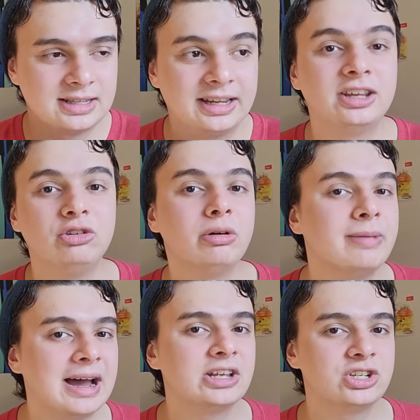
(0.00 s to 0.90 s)
Like, can you
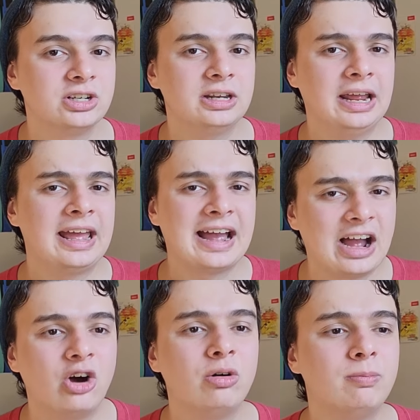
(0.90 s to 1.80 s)
imagine
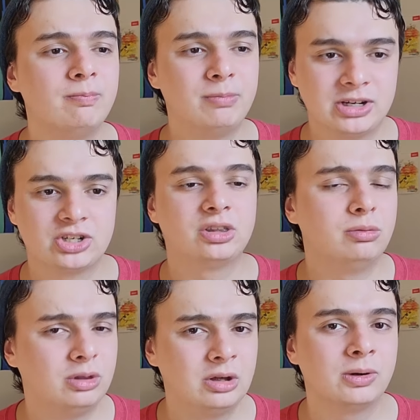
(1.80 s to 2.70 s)
how much
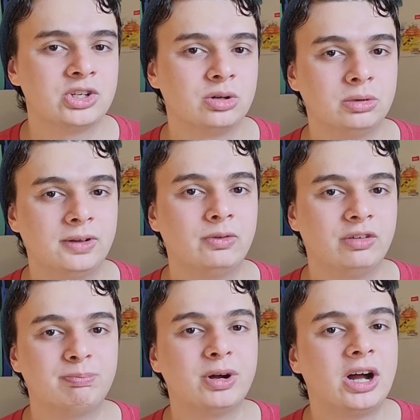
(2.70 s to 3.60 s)
the original movie would
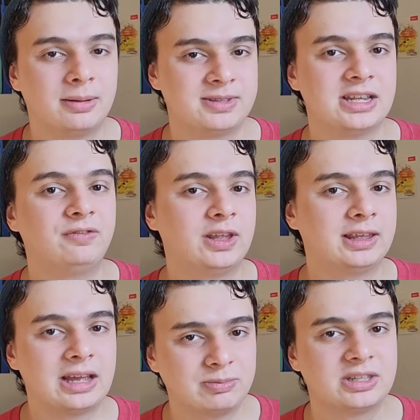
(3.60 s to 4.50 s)
have bombed if they
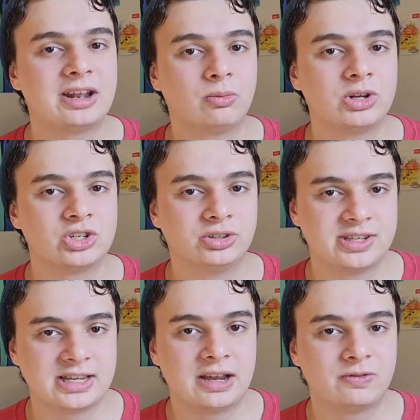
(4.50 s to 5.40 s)
kept that original
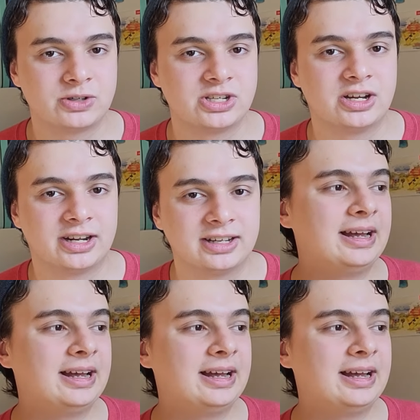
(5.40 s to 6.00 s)
design for Sonic?